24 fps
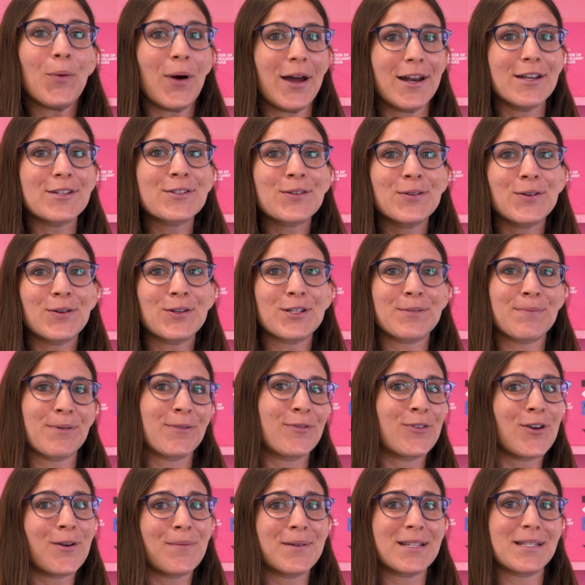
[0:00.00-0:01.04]
What is Google's
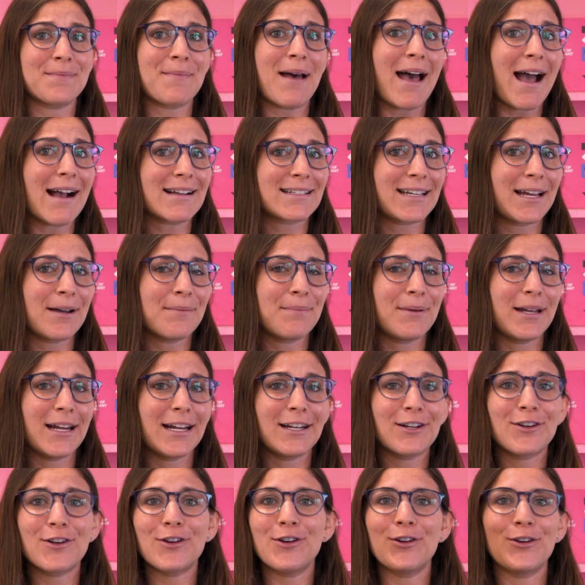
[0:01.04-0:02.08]
Performance Max
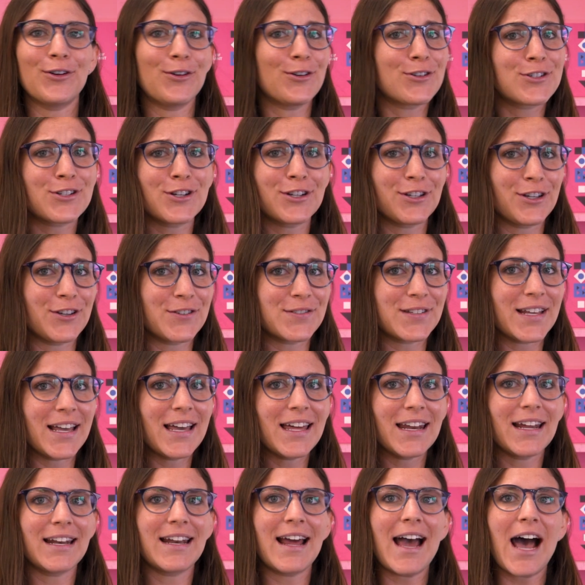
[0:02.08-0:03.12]
campaign? Who should use
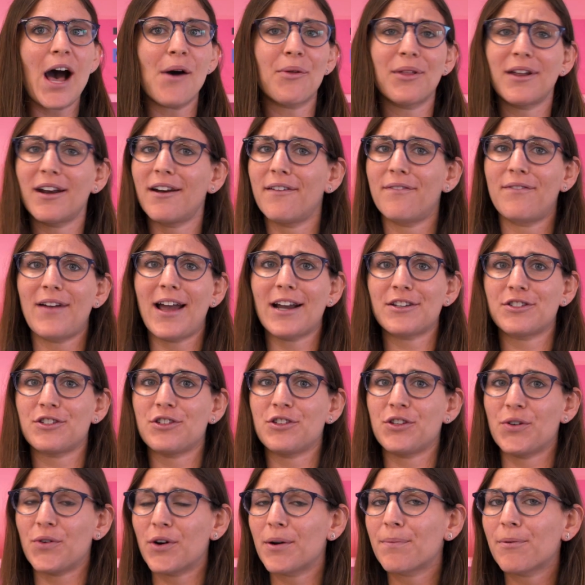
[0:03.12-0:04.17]
it? And how will it affect
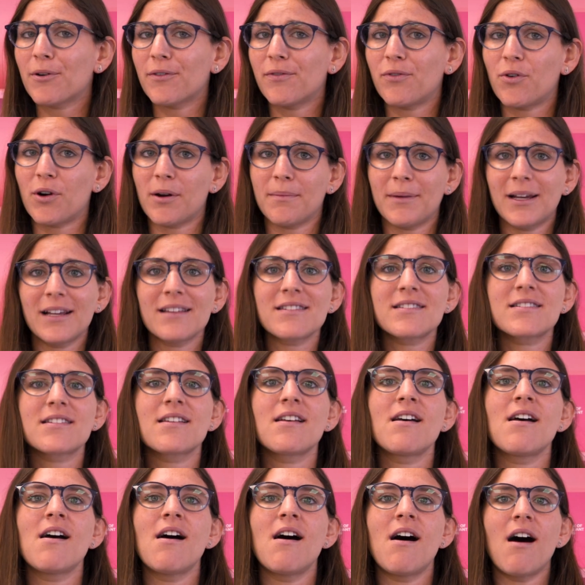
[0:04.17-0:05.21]
your performance?
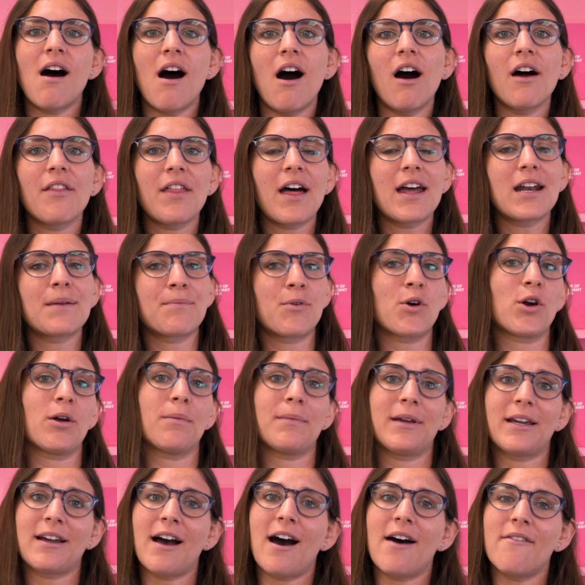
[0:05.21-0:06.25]
All that and more will
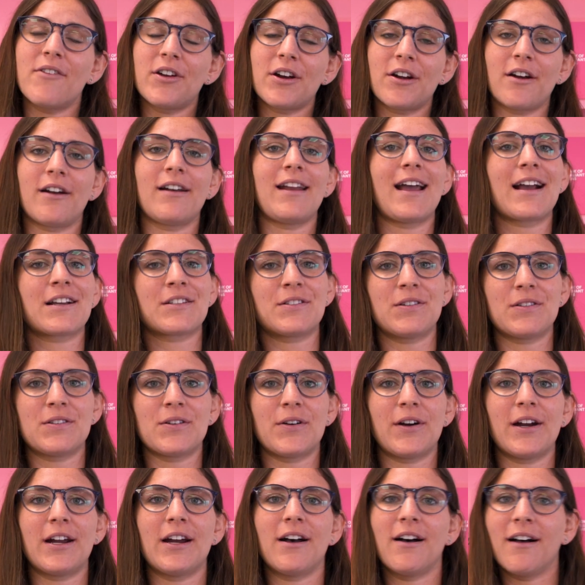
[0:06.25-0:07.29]
be covered in our next
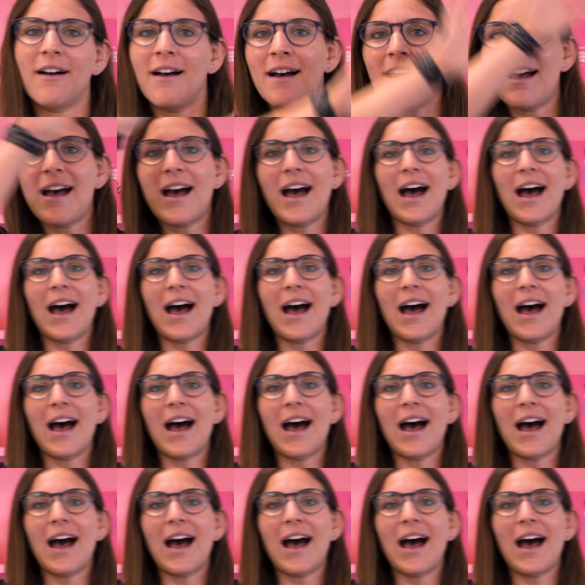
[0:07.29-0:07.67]
tutorial.